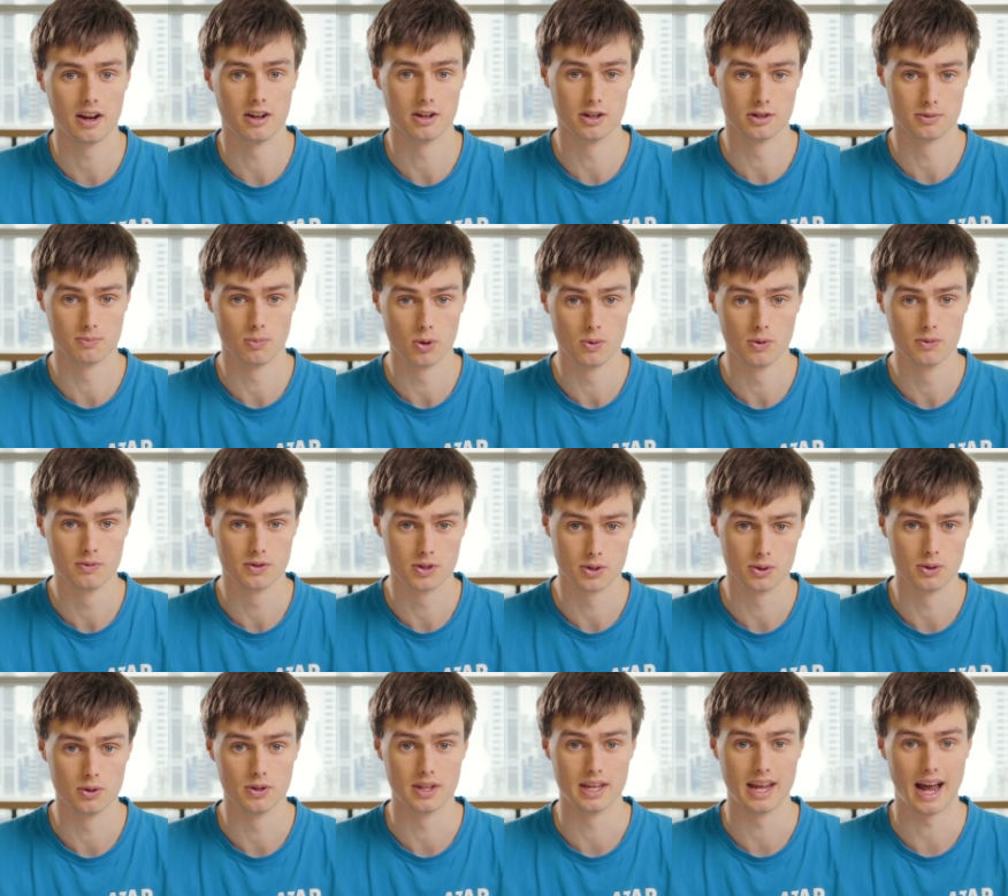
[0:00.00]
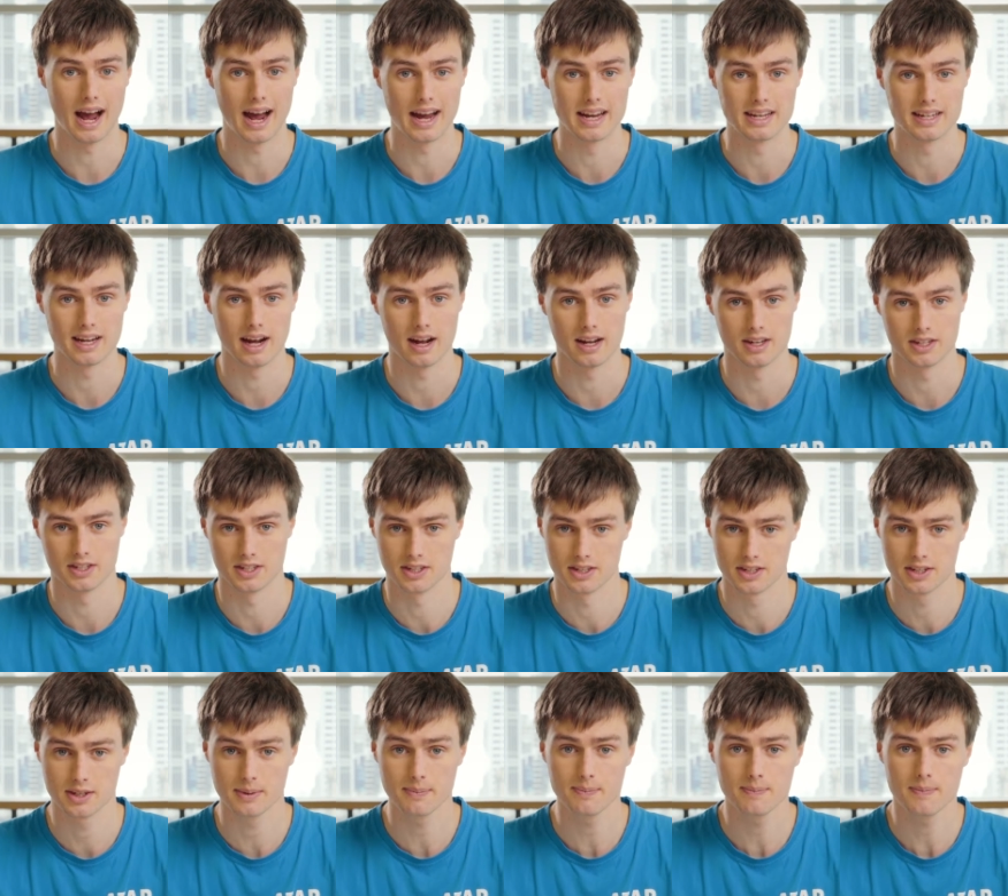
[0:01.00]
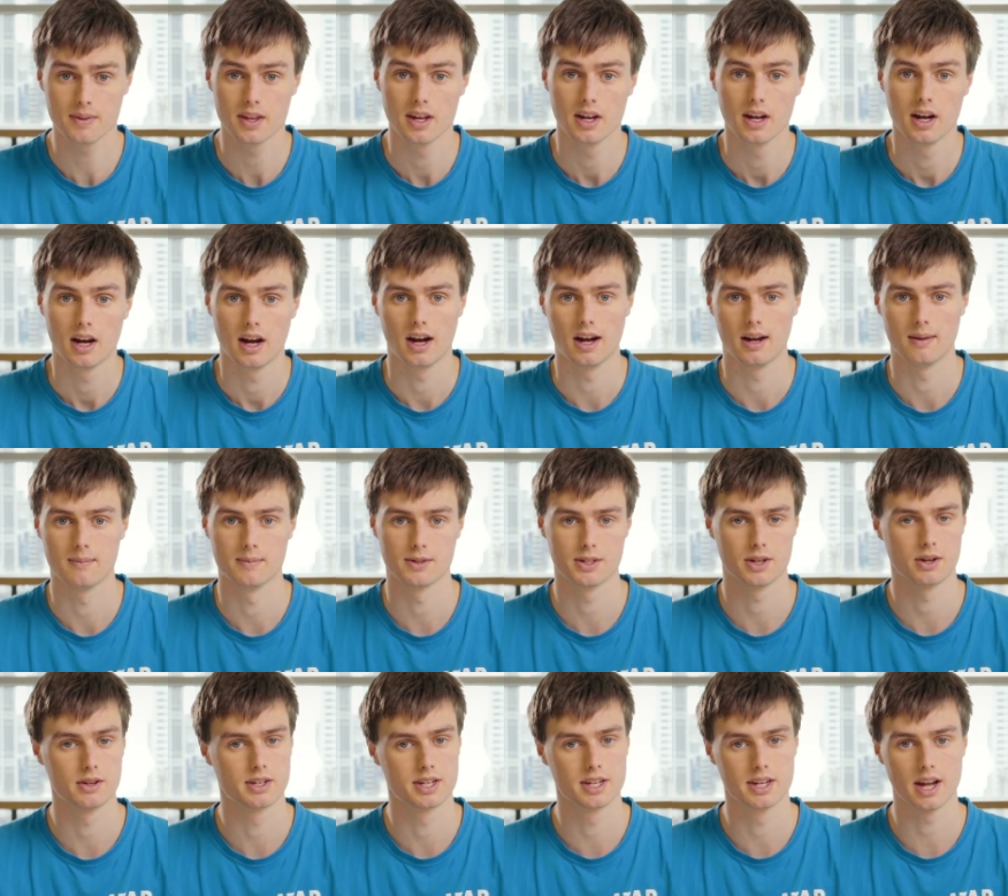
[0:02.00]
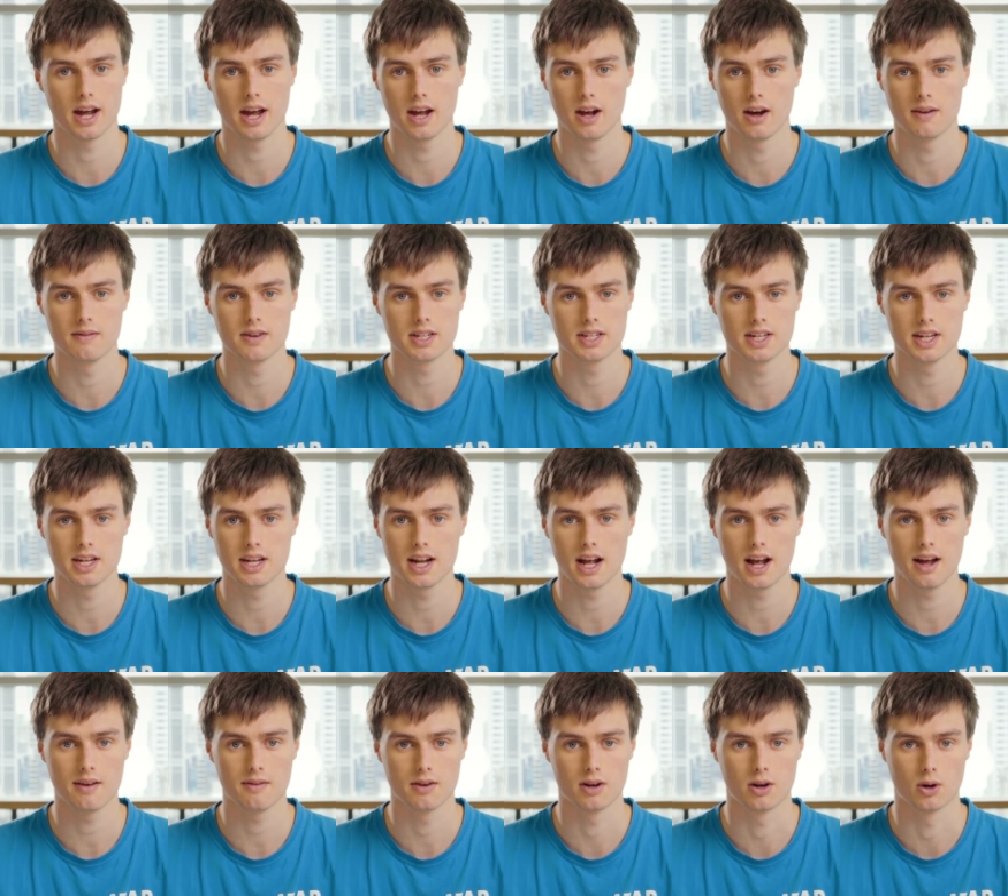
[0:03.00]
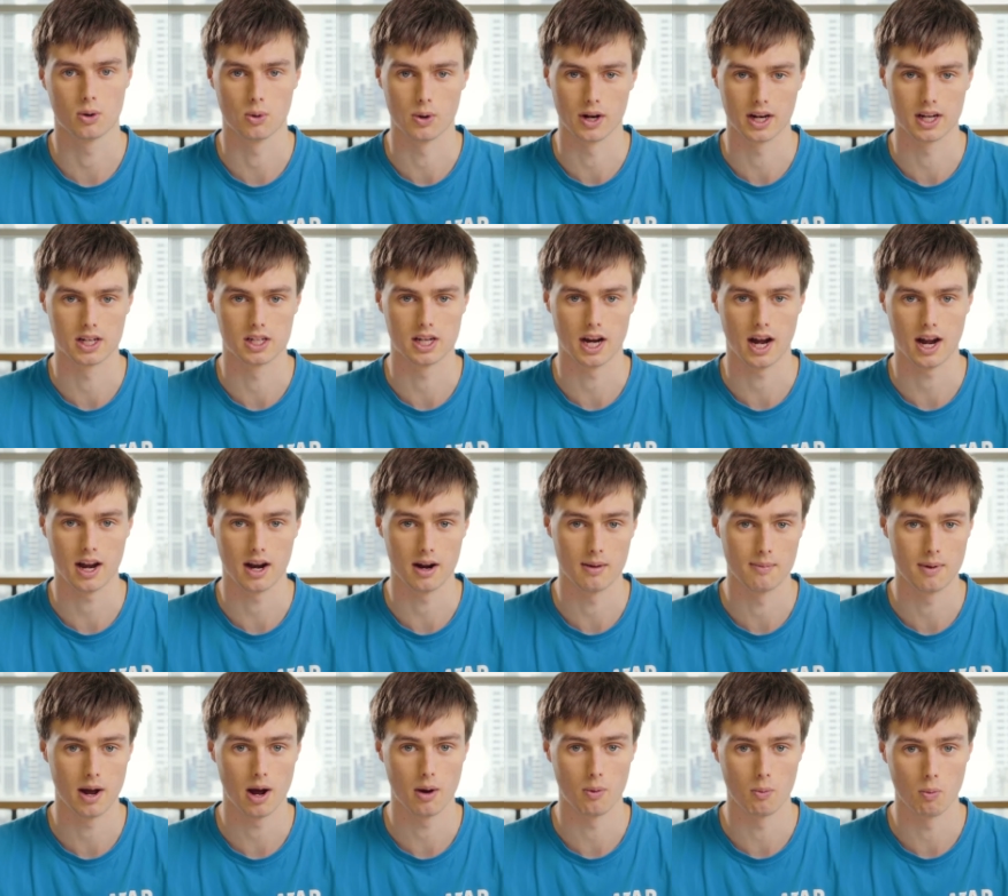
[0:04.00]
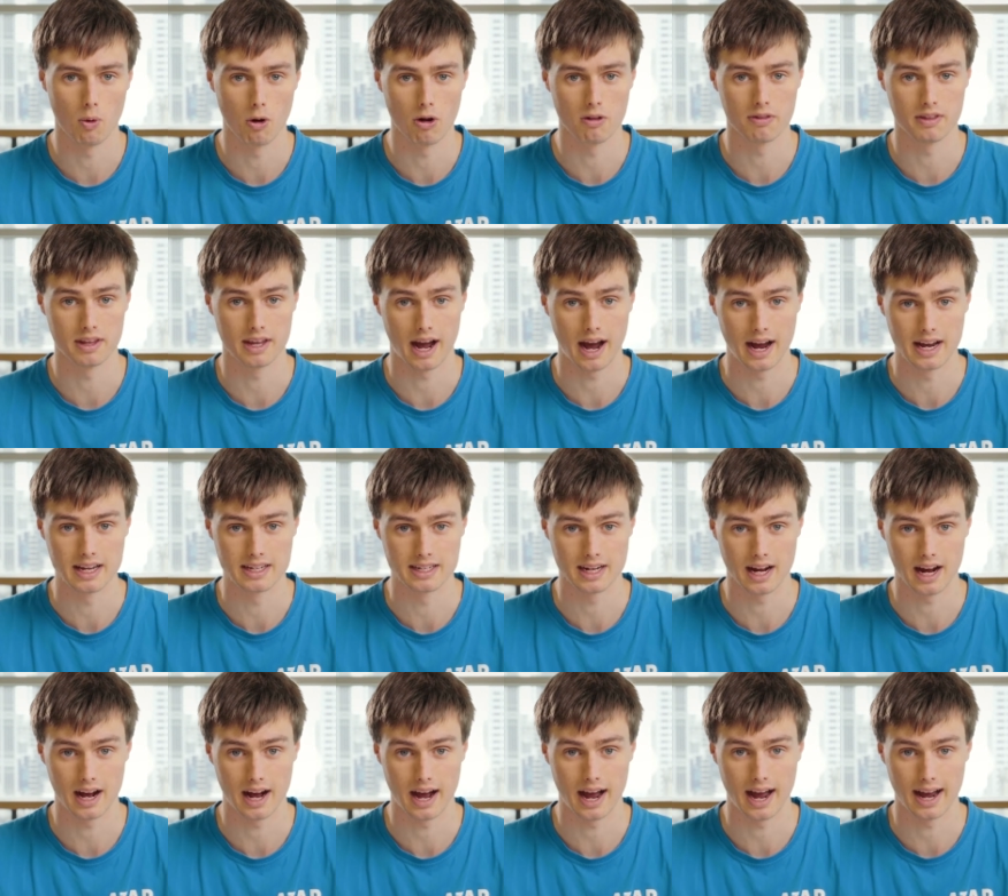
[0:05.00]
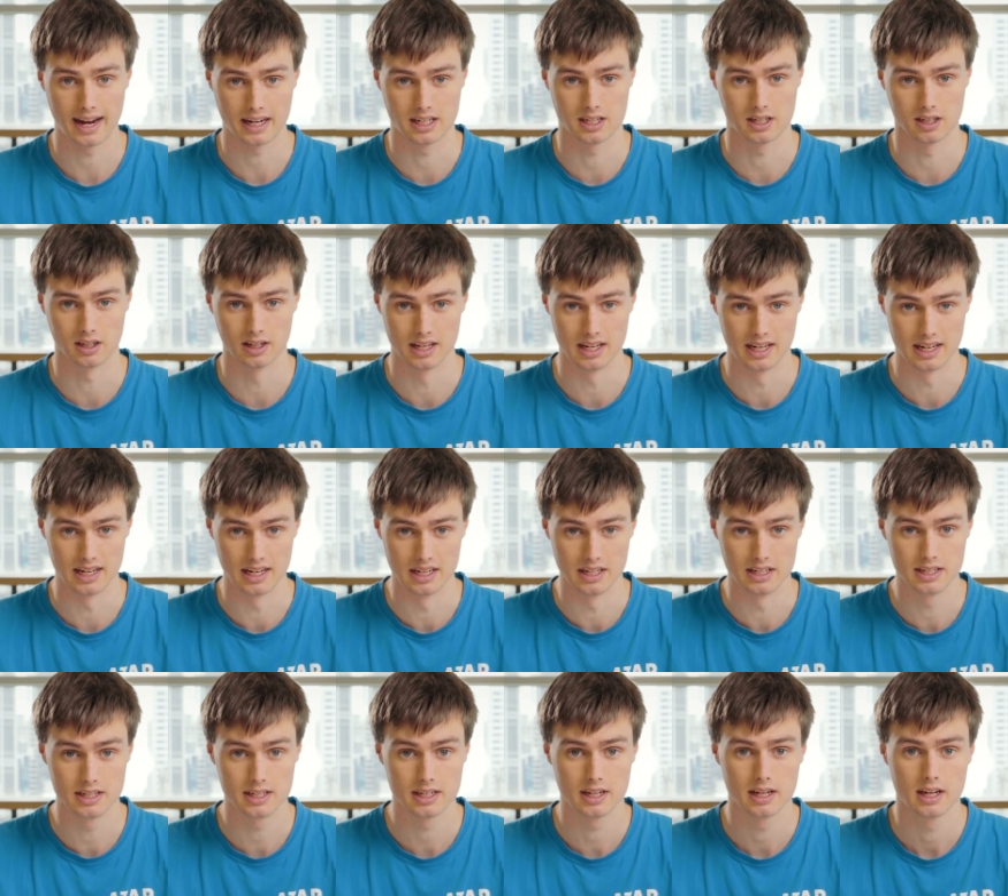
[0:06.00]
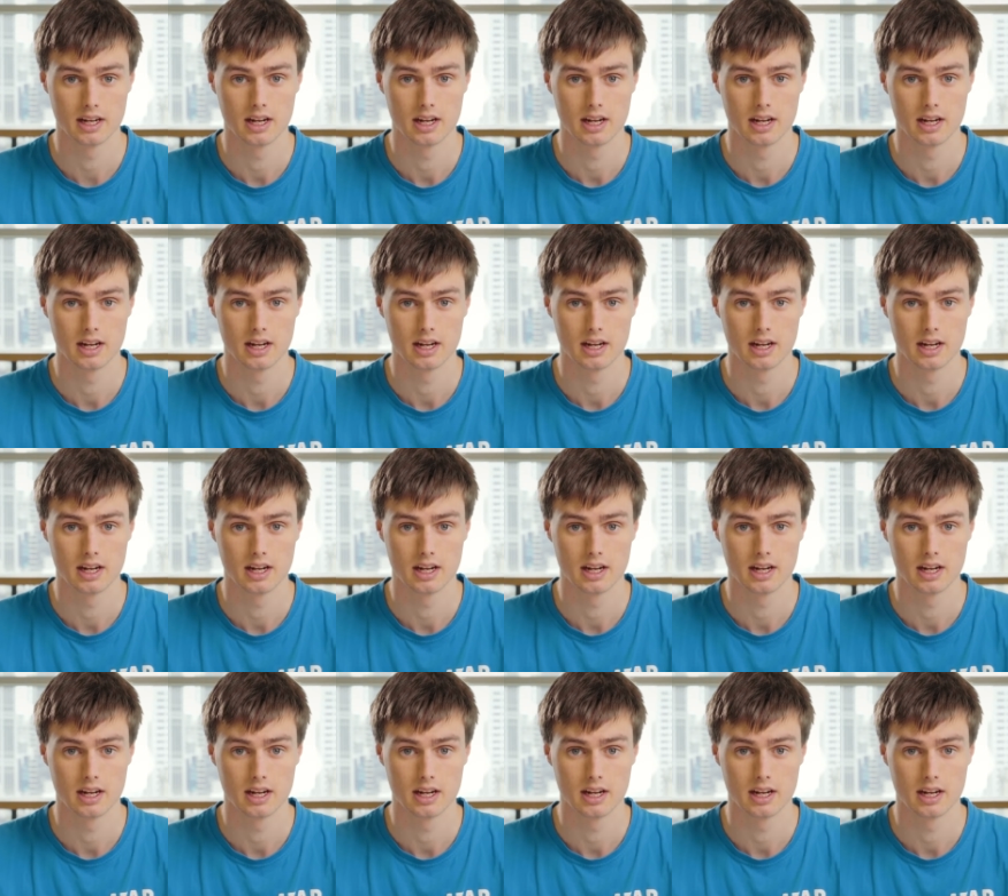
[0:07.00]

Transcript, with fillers: has moved to the ATAR system. Um, so today I'm just here to have a quick chat about what the ATAR actually is.